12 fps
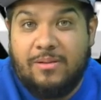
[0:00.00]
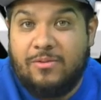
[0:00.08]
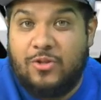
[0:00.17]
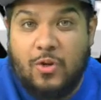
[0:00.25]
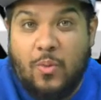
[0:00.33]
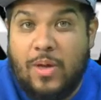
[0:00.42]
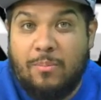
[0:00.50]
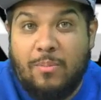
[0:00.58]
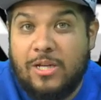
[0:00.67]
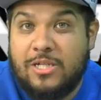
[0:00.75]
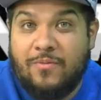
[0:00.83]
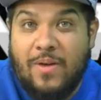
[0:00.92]
doing
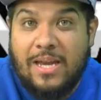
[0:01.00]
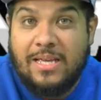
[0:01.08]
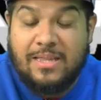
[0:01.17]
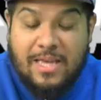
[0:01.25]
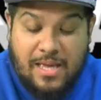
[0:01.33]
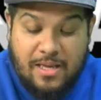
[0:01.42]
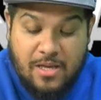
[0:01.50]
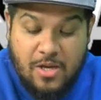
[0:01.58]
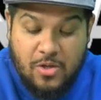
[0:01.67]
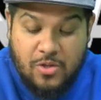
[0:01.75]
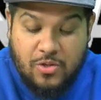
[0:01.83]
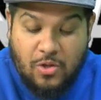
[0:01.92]
much of anything.
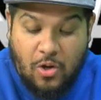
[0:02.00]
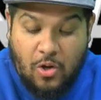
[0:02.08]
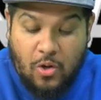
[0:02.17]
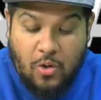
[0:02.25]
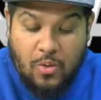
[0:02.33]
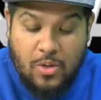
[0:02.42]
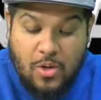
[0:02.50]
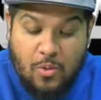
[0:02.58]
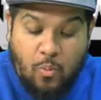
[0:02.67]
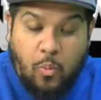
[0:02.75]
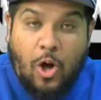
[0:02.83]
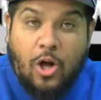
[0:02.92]
So
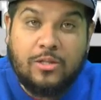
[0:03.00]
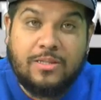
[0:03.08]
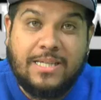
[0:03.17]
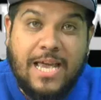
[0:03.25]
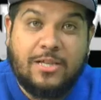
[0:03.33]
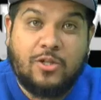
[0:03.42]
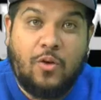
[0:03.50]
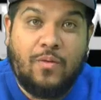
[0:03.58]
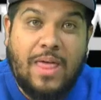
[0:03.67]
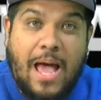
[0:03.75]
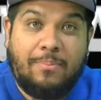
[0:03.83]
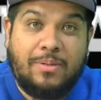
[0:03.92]
Walton takes
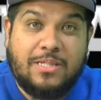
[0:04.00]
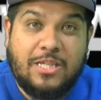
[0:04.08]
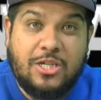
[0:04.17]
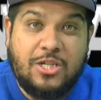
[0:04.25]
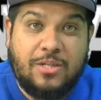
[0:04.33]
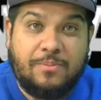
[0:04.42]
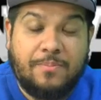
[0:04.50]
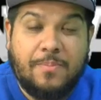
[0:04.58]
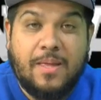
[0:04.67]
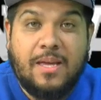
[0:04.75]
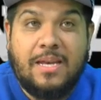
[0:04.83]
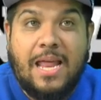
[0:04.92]
over that position.
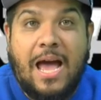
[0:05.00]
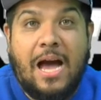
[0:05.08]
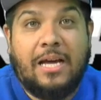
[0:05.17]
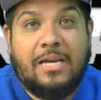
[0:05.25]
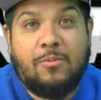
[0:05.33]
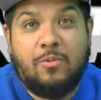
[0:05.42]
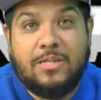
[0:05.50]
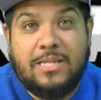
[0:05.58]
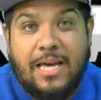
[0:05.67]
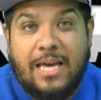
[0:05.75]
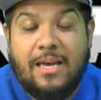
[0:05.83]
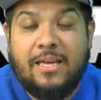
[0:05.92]
Now, he was
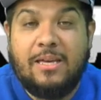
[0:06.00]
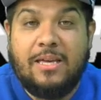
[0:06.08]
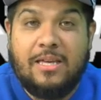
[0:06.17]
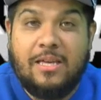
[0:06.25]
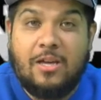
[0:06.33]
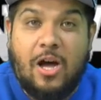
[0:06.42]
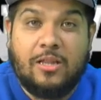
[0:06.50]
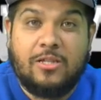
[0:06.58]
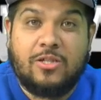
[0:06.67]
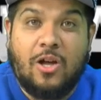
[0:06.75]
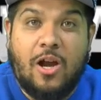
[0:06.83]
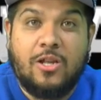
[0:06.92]
there. He got the
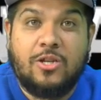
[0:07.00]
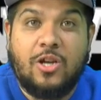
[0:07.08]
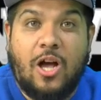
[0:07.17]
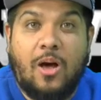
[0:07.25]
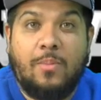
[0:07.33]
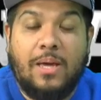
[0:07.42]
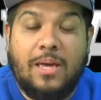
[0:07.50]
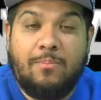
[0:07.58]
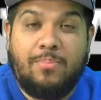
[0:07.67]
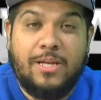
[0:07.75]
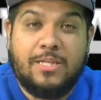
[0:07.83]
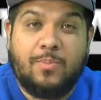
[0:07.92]
starting job in
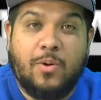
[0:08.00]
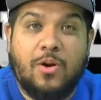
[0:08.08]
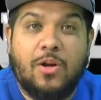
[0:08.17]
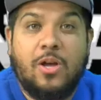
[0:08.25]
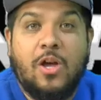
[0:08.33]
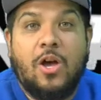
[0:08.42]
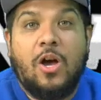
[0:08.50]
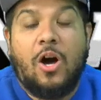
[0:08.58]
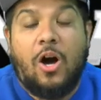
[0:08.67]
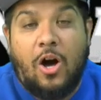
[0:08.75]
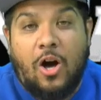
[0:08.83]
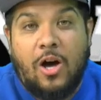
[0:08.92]
Pittsburgh
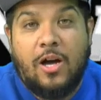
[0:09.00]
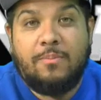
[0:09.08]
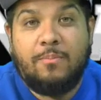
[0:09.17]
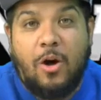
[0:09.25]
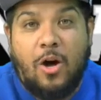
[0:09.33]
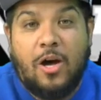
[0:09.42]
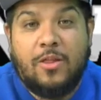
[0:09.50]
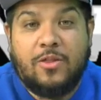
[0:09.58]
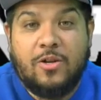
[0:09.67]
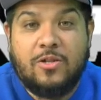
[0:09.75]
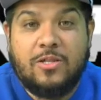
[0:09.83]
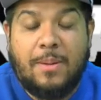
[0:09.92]
on
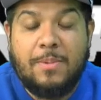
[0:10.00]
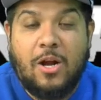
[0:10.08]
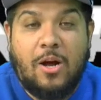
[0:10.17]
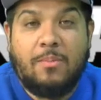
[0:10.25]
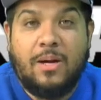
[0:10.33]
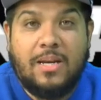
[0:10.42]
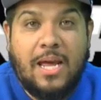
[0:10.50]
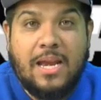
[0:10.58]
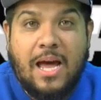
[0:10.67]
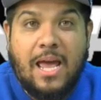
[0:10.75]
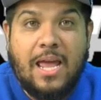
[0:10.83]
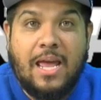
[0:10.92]
Monday
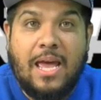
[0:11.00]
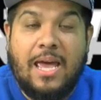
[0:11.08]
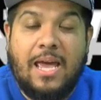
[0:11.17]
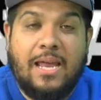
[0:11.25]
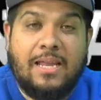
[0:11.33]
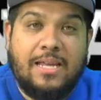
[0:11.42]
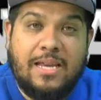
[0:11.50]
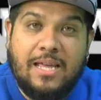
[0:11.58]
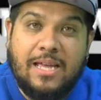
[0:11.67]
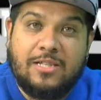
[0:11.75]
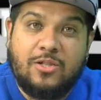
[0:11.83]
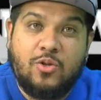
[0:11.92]
night, and he
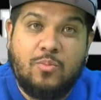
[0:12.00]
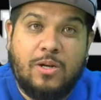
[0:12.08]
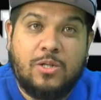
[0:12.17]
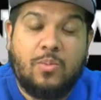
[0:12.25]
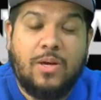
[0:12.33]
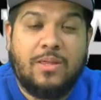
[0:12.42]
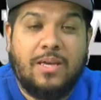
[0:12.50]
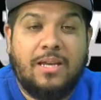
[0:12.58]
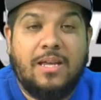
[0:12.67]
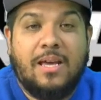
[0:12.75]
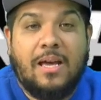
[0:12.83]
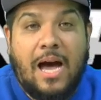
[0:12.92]
didn't get to do much with
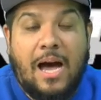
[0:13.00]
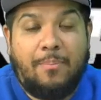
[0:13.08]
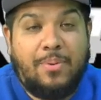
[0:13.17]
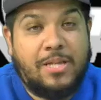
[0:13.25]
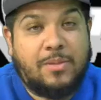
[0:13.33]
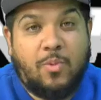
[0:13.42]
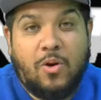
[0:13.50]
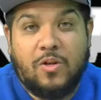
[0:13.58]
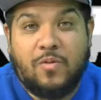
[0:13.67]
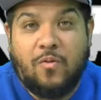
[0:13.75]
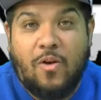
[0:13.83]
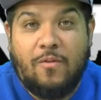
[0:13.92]
it.
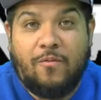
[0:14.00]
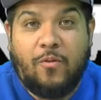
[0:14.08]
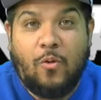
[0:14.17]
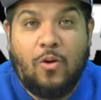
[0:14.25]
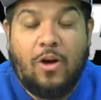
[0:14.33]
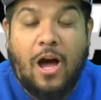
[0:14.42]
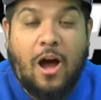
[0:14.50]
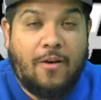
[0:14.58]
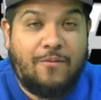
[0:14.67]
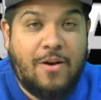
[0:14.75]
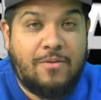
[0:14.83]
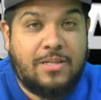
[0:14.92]
Pittsburgh's front 4 are
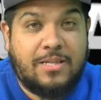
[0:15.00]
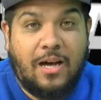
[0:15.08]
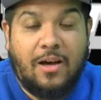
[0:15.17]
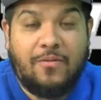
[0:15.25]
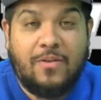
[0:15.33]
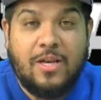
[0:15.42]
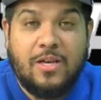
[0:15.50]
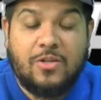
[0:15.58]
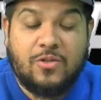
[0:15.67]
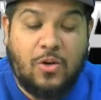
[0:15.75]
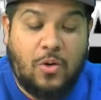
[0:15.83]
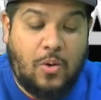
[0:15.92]
very tough.
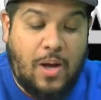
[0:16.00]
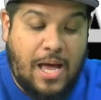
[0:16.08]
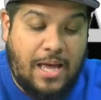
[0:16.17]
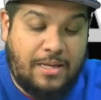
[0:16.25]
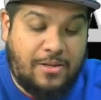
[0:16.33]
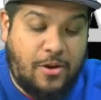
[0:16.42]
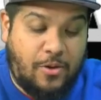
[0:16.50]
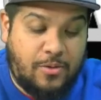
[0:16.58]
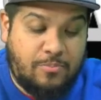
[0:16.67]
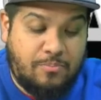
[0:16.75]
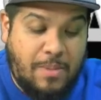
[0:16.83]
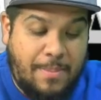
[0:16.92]
So,
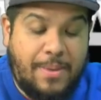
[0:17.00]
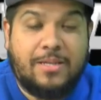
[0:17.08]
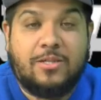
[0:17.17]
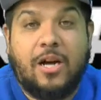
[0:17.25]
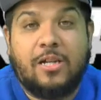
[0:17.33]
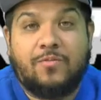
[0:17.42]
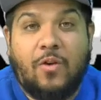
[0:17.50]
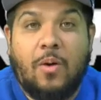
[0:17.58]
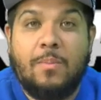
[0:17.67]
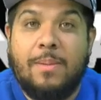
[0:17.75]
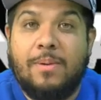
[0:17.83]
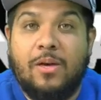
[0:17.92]
maybe it's not his
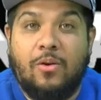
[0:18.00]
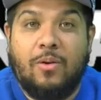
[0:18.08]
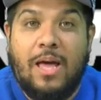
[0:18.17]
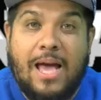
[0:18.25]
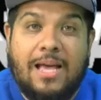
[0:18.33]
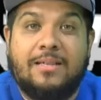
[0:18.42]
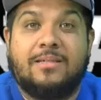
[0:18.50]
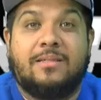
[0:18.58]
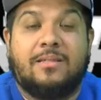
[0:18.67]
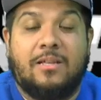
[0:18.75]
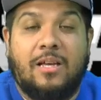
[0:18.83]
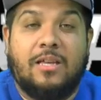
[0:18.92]
fault. Maybe
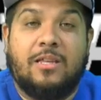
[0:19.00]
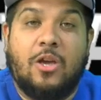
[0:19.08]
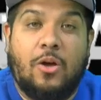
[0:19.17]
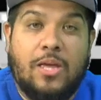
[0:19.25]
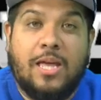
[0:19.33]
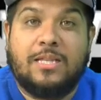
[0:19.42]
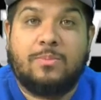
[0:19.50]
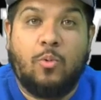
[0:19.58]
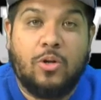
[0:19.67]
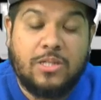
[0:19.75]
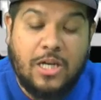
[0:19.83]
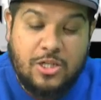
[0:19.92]
he gets
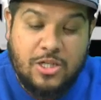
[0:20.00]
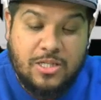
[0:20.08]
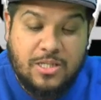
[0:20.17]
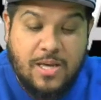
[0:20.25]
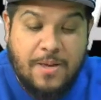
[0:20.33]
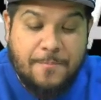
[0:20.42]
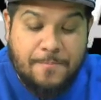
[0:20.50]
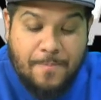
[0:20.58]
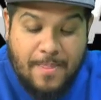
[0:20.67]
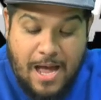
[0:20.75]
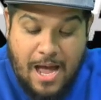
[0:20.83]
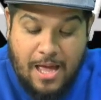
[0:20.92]
more touches,
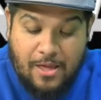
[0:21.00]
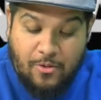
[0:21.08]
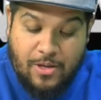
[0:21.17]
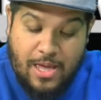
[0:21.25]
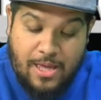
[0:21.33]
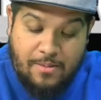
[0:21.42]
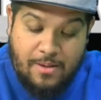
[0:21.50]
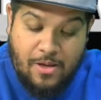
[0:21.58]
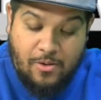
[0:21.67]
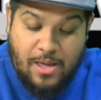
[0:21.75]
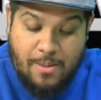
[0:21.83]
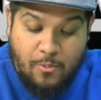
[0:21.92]
he'll
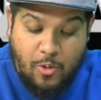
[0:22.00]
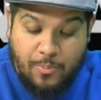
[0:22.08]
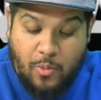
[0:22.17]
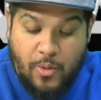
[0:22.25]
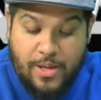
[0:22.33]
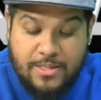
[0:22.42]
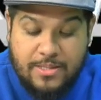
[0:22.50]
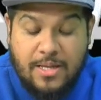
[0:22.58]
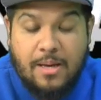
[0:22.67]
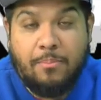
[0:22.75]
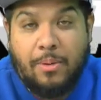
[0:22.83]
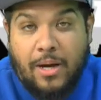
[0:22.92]
get more points.
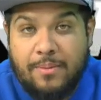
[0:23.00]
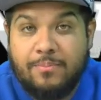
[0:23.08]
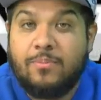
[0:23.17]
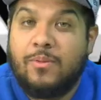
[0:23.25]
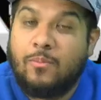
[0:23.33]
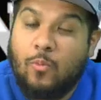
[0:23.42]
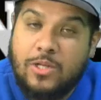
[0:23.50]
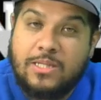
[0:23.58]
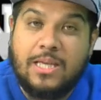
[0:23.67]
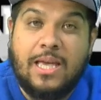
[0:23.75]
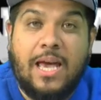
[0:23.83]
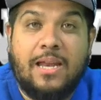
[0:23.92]
But once
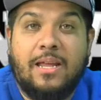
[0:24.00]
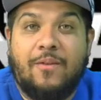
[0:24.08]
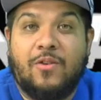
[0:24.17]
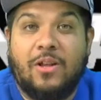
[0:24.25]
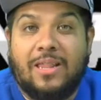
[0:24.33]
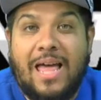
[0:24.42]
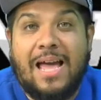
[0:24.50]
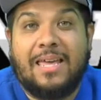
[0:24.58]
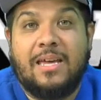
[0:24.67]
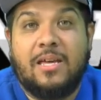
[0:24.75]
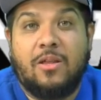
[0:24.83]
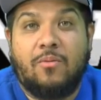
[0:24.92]
again, if you're
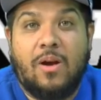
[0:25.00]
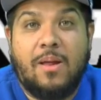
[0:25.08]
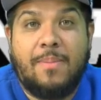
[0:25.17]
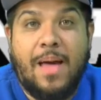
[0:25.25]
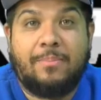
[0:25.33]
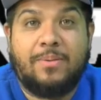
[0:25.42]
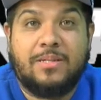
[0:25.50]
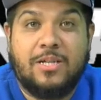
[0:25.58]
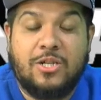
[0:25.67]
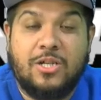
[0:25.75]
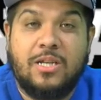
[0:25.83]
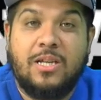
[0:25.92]
lacking in the running back
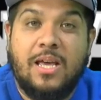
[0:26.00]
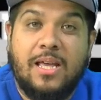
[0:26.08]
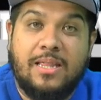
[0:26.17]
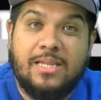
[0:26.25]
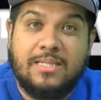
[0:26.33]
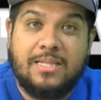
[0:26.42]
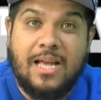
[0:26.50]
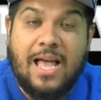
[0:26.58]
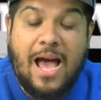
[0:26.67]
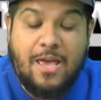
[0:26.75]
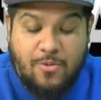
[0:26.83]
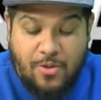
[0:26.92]
position, this is a
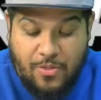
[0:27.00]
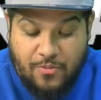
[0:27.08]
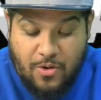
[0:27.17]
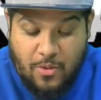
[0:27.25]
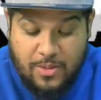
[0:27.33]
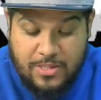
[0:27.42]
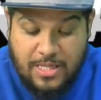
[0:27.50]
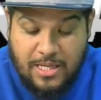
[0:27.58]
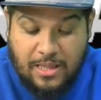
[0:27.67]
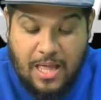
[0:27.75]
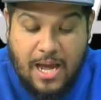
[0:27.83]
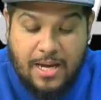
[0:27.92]
guy you can throw into
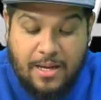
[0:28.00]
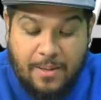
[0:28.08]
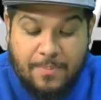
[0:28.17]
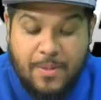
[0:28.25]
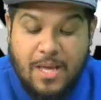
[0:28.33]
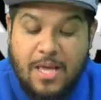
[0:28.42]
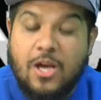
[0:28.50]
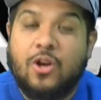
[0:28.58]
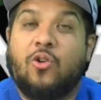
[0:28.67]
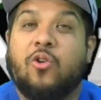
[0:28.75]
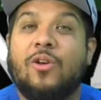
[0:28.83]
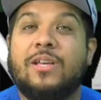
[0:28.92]
your lineup.
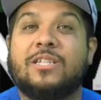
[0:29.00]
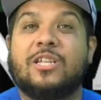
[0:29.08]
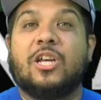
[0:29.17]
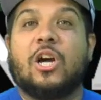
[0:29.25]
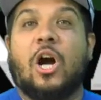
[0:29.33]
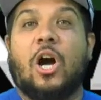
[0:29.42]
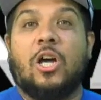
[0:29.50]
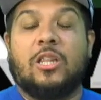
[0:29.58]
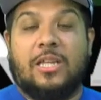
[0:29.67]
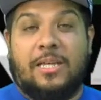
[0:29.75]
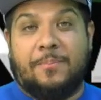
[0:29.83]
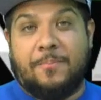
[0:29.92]
Chris
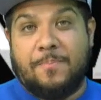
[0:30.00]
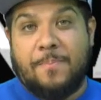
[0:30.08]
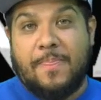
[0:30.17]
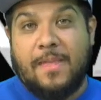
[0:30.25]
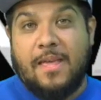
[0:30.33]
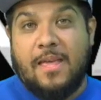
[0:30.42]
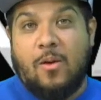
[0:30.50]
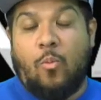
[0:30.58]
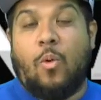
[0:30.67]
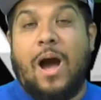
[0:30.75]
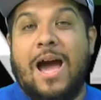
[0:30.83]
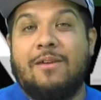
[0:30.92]
Conley,
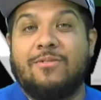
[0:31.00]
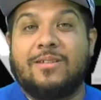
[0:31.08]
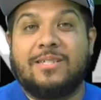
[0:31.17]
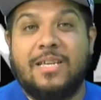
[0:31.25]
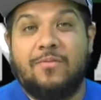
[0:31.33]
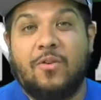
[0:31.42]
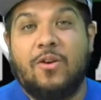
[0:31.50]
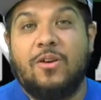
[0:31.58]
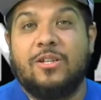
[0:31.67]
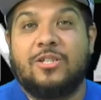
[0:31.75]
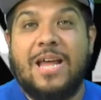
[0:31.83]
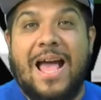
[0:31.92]
wide
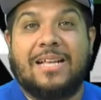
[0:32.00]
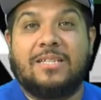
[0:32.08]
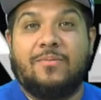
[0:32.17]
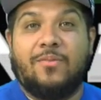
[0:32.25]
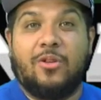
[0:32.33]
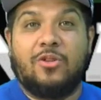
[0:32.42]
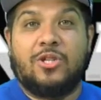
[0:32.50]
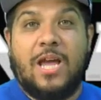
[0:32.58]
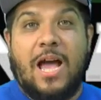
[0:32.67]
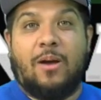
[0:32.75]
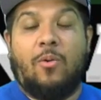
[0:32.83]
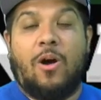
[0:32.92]
receiver, Jacksonville
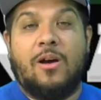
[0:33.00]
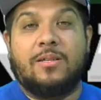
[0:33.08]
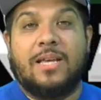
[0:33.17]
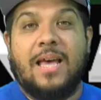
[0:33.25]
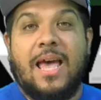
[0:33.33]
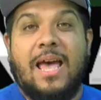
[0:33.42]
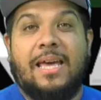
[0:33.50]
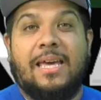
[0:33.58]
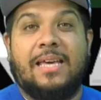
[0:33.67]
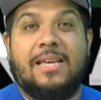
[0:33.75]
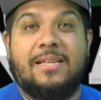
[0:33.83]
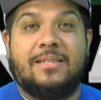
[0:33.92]
Jaguars,
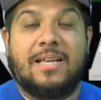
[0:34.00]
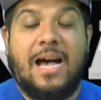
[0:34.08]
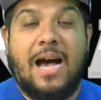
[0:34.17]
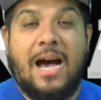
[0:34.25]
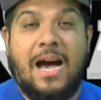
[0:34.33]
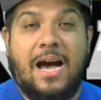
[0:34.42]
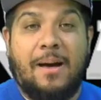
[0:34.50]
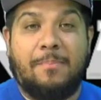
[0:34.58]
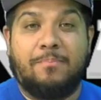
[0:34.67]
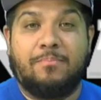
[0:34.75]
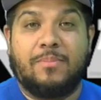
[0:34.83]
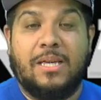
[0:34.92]
he's
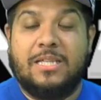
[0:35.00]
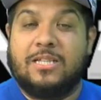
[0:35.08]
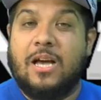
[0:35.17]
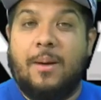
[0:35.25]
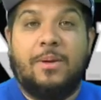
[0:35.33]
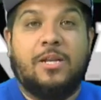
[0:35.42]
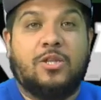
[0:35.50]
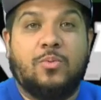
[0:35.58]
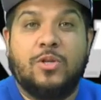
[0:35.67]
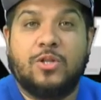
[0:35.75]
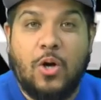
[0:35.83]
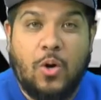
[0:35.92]
coming into
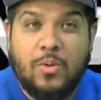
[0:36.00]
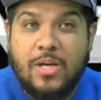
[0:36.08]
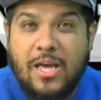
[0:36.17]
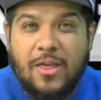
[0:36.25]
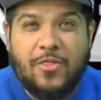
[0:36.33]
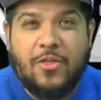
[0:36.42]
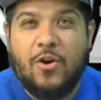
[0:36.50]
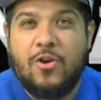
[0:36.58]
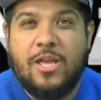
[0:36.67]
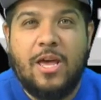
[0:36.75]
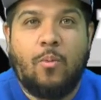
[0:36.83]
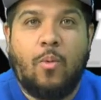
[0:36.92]
his own.
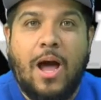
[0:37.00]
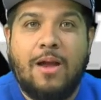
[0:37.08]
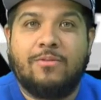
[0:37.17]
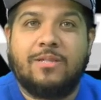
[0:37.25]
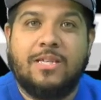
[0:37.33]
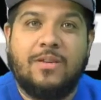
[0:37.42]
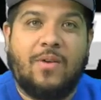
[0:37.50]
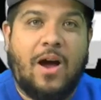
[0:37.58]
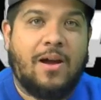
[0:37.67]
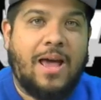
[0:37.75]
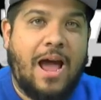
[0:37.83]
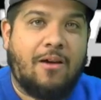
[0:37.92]
3rd-year wide receiver
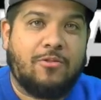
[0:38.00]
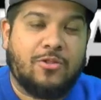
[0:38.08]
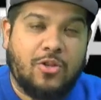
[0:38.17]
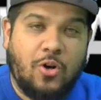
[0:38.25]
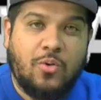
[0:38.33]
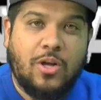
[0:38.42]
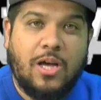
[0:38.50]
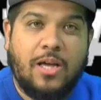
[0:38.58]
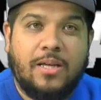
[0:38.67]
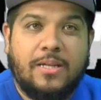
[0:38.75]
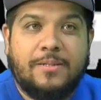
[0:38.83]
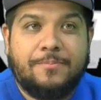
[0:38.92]
out of Arizona.